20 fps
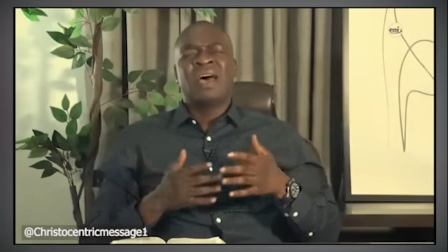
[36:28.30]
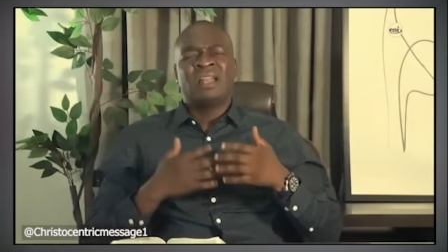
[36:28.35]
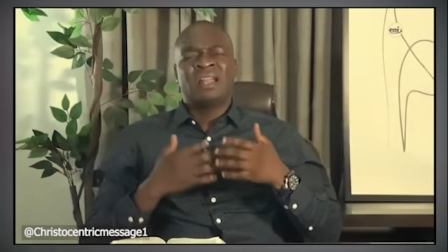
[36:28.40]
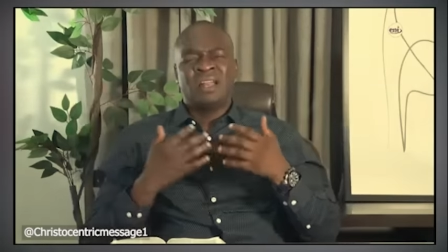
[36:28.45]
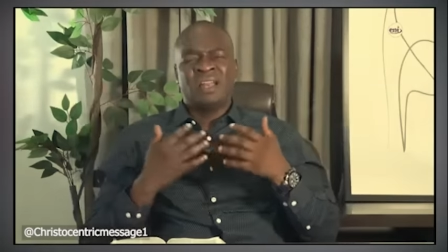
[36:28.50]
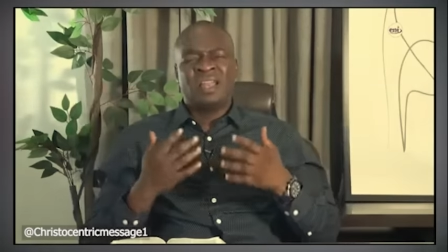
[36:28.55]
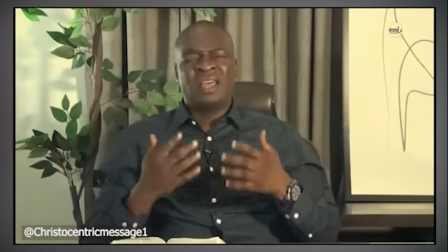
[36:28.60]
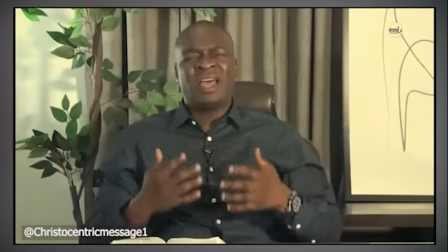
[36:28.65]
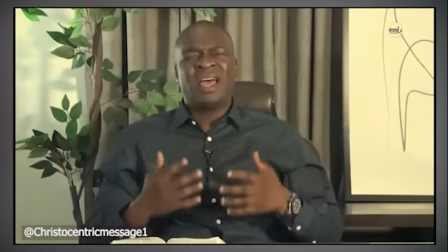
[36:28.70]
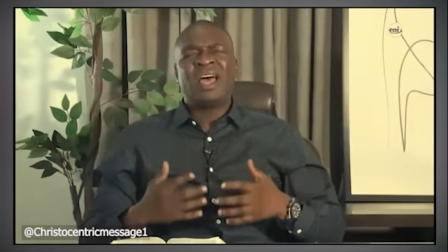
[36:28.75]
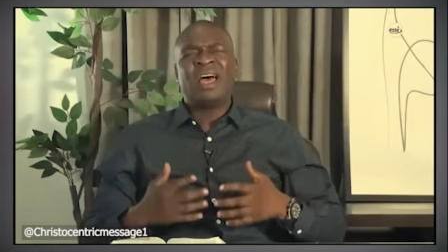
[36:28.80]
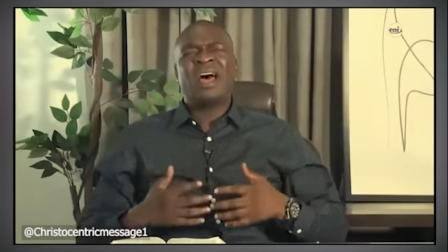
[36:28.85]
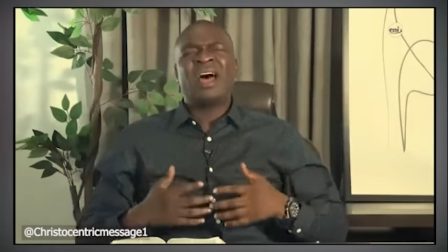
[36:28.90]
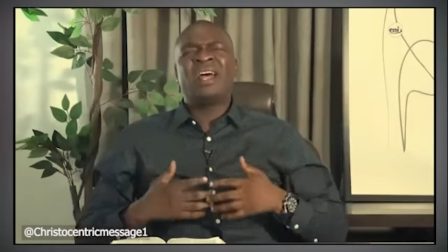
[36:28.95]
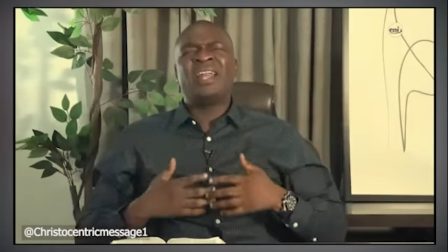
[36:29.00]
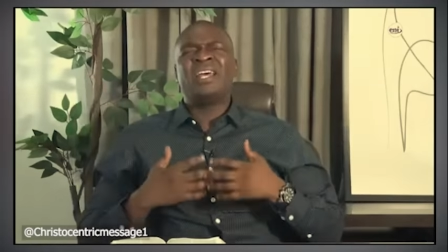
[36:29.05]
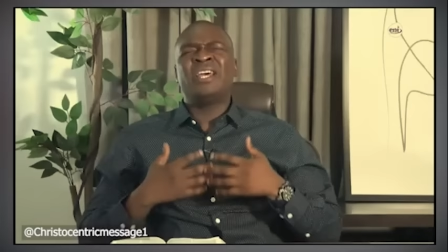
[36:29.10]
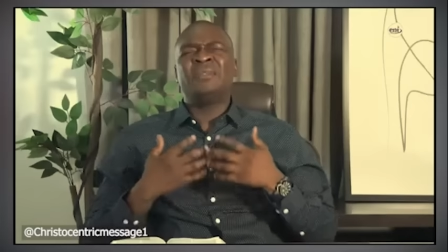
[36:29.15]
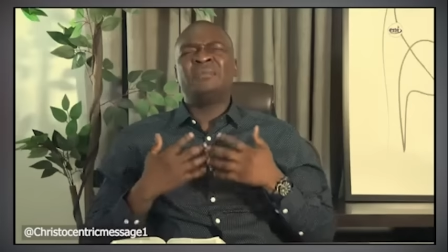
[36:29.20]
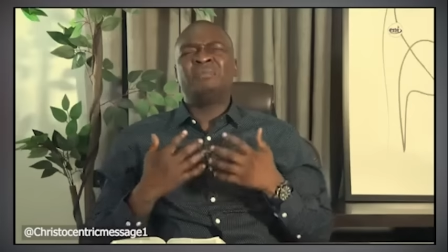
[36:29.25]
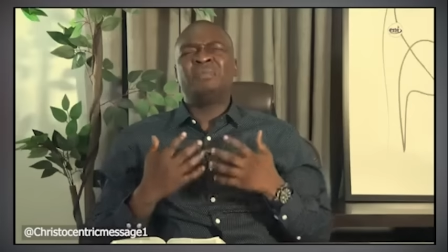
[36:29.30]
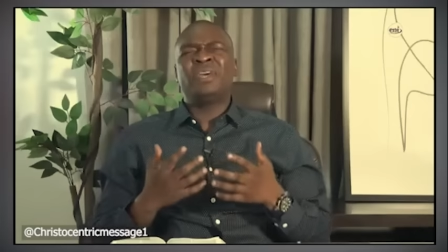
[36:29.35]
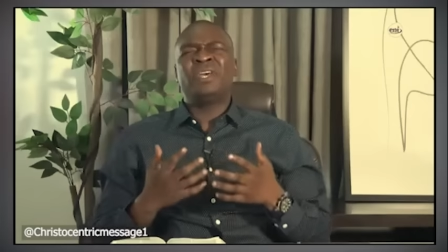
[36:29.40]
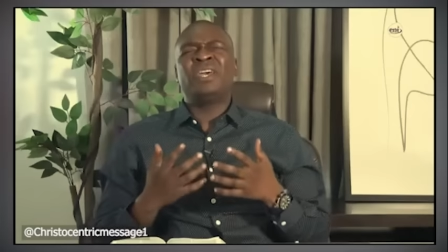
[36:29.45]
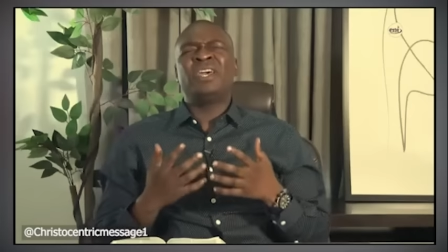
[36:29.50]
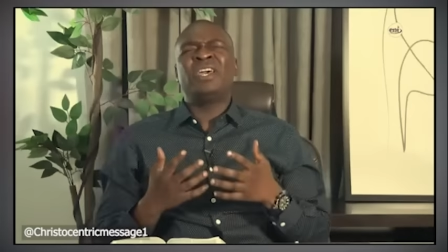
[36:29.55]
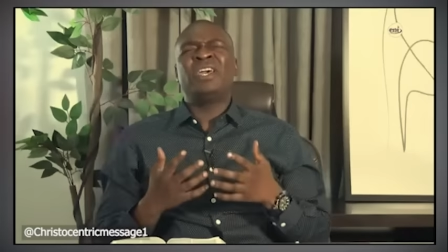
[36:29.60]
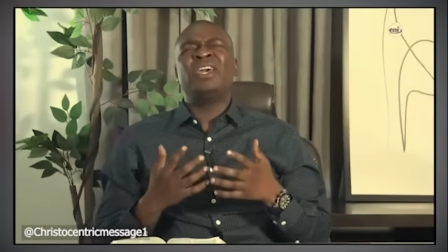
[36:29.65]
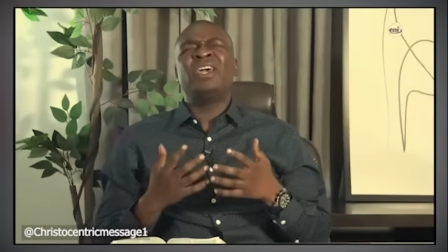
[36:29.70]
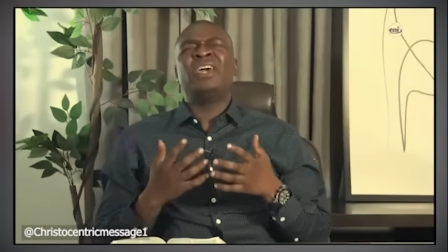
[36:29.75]
and let it
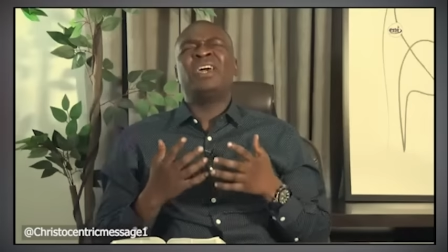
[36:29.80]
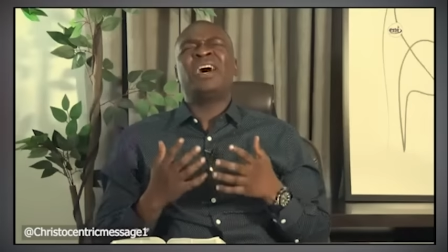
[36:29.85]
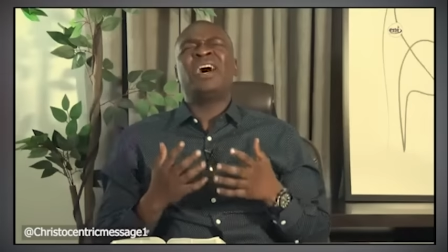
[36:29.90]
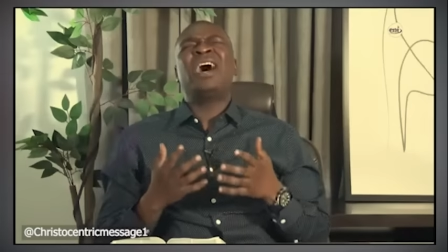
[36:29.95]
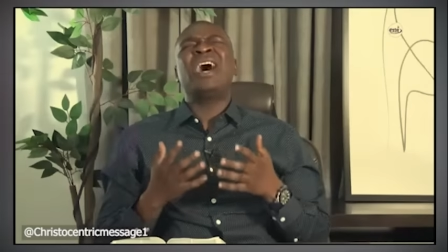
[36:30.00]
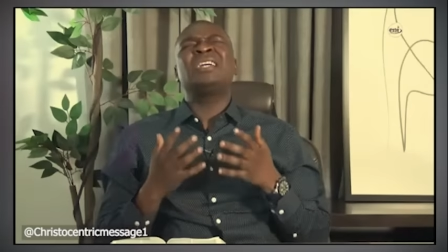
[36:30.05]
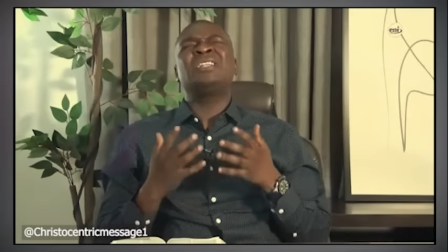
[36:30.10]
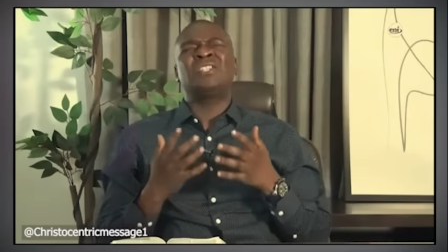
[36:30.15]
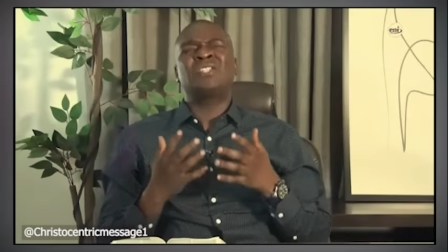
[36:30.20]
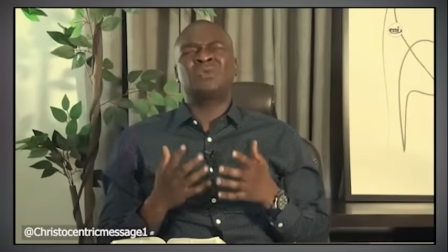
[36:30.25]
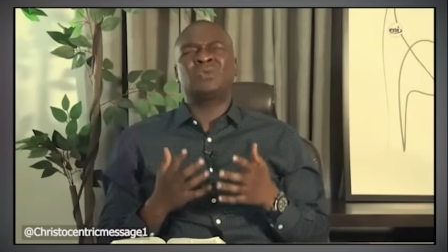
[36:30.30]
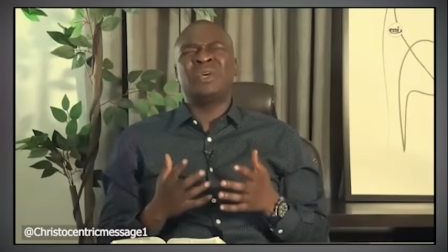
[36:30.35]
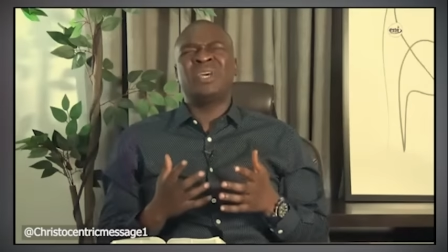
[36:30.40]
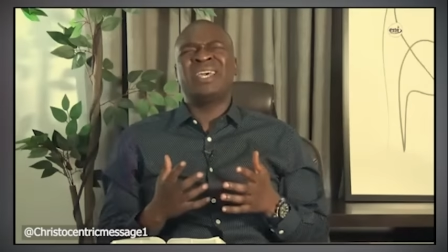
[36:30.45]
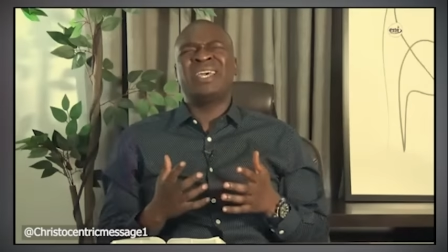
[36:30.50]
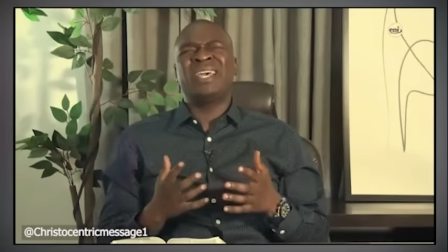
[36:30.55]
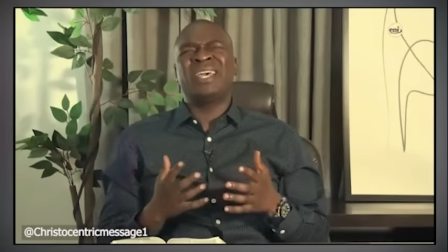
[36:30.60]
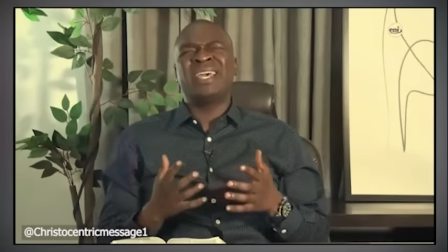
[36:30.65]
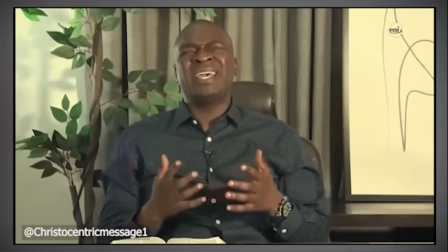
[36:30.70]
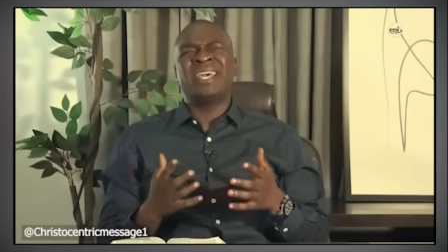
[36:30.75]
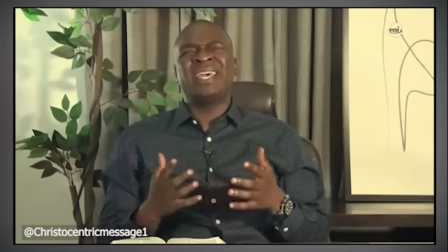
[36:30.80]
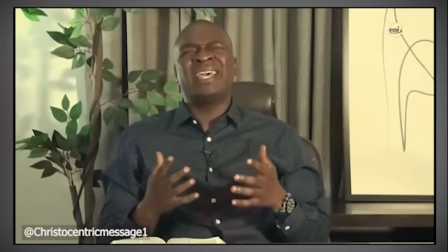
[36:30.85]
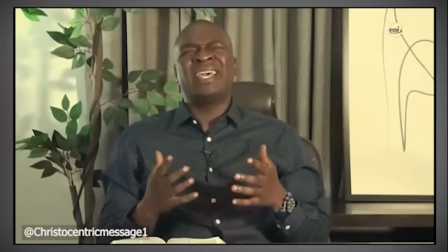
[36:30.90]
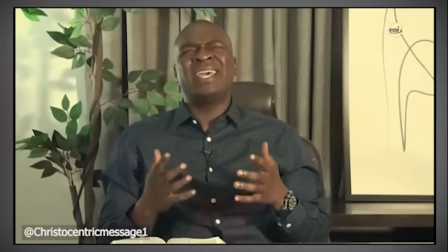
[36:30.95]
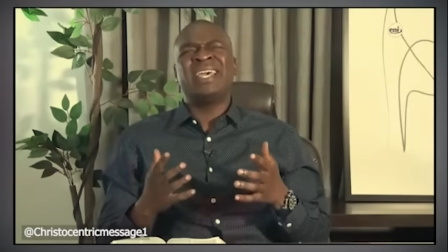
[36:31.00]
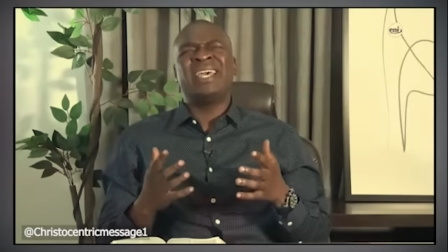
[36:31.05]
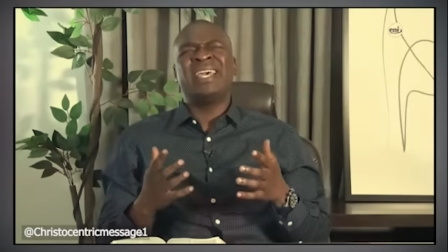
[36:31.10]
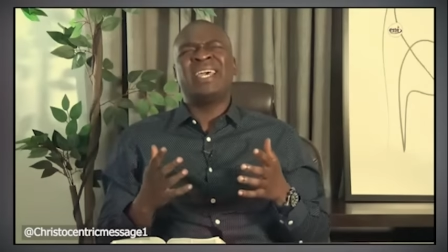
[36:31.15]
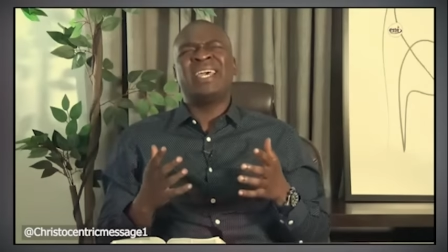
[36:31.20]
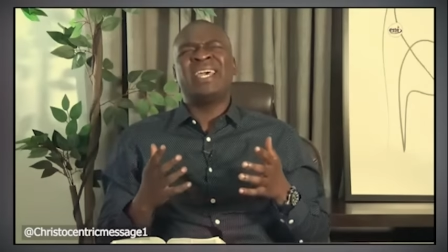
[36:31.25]
be a
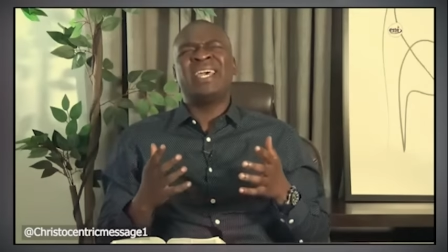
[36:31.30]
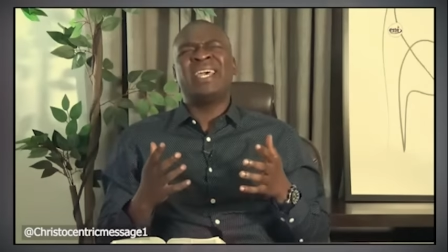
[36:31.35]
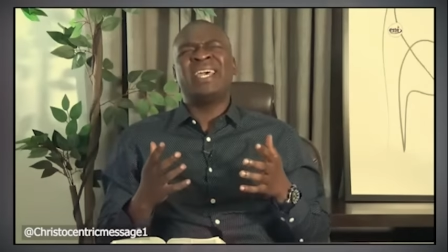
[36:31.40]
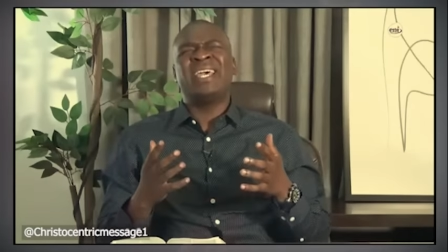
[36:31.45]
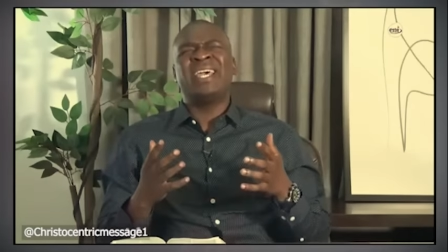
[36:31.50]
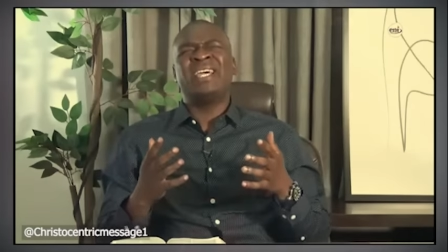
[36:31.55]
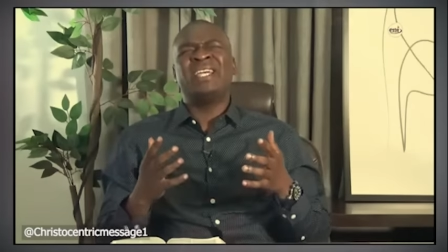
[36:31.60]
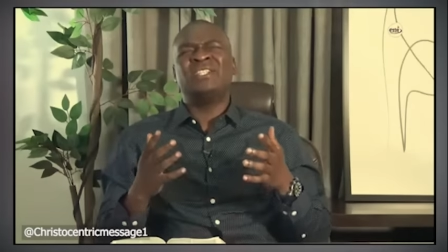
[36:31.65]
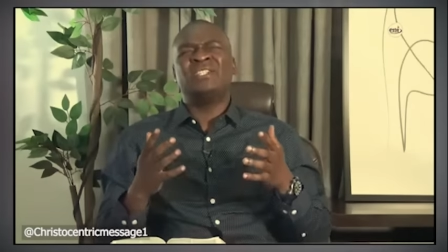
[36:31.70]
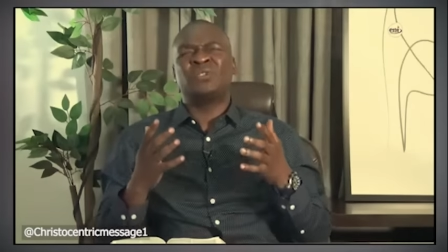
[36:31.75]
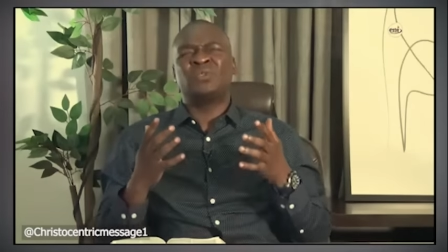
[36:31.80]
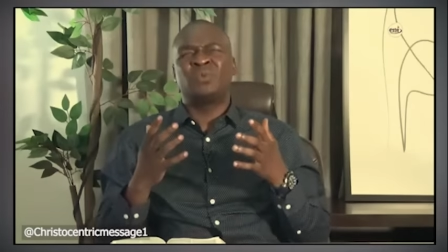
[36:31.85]
sweet,